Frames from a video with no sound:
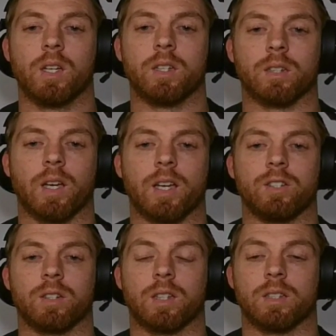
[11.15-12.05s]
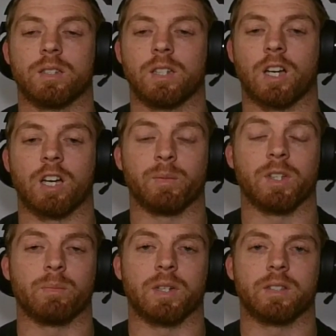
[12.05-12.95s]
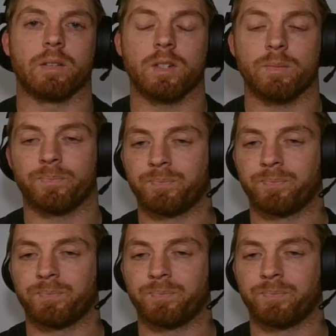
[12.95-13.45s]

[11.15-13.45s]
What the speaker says: So, as you can see, I'm here in my tavern.